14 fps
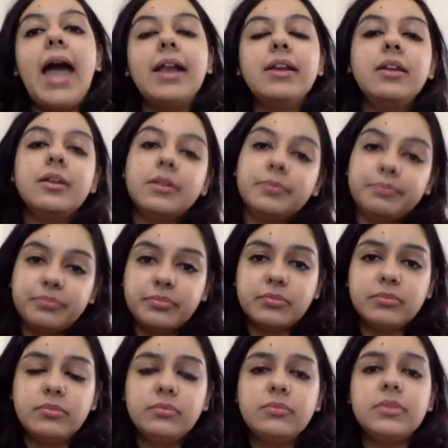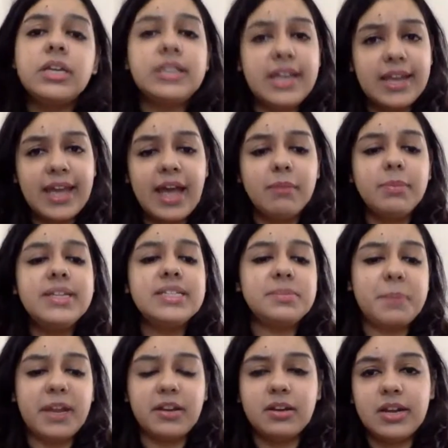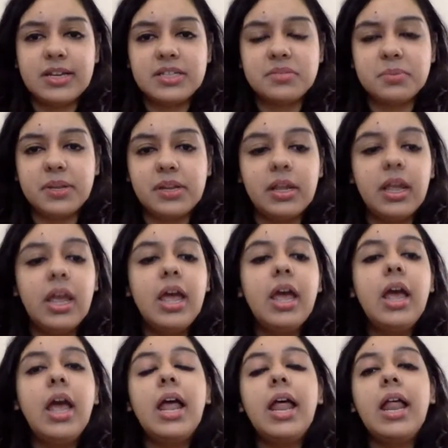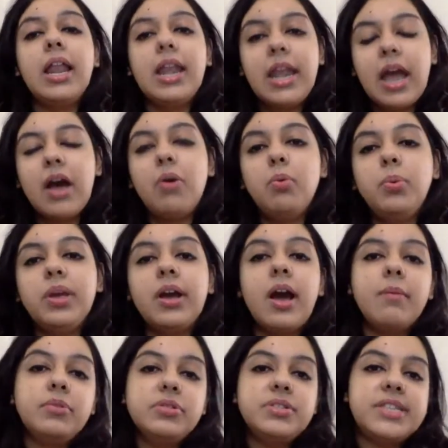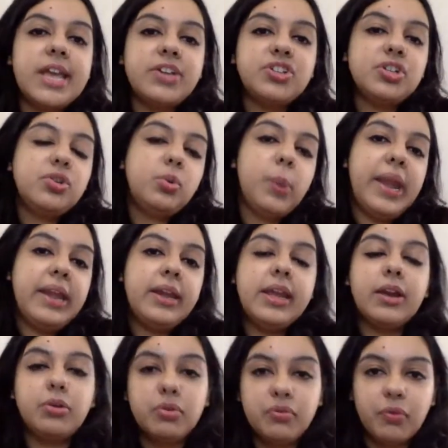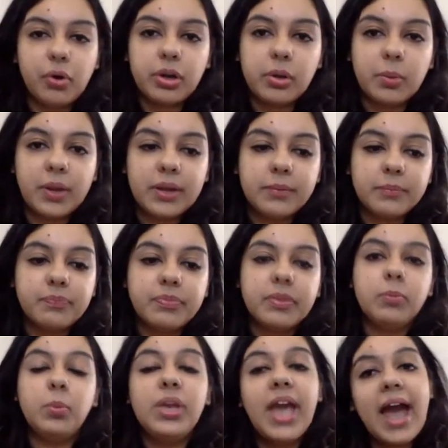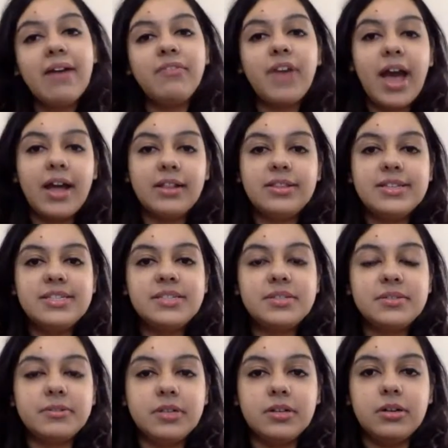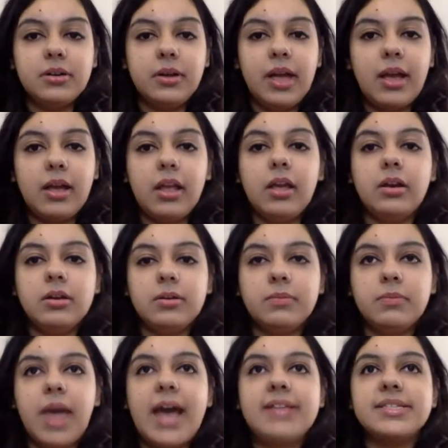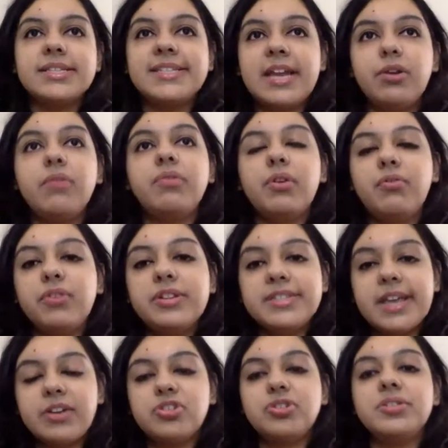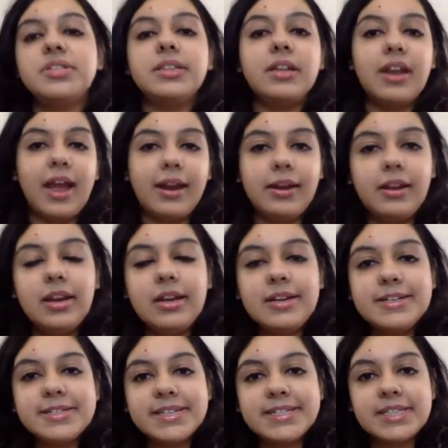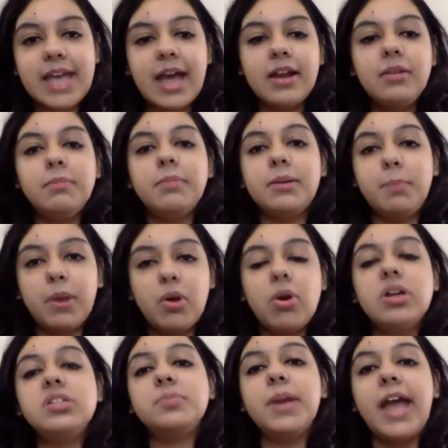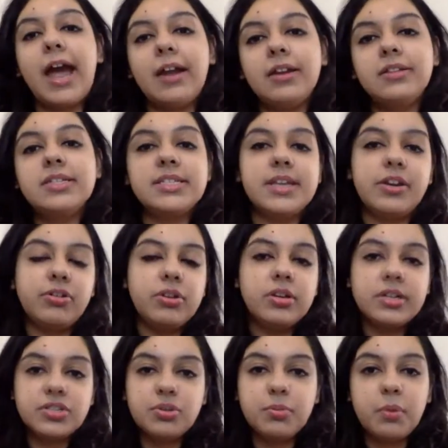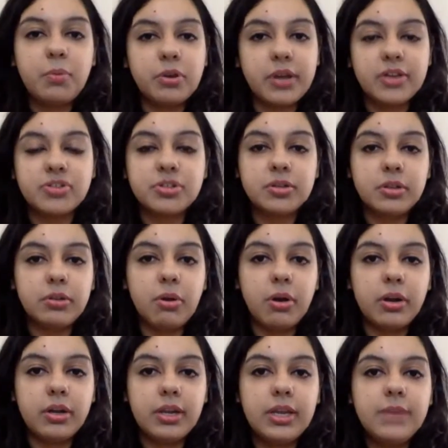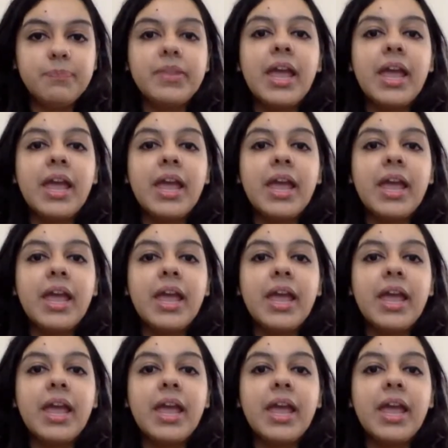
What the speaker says: and they can be inspected as well. Now we come to section 28 to 41. We have had this as a set of different sections in the 1986 Act, but because we added the Central Consumer Protection Authority,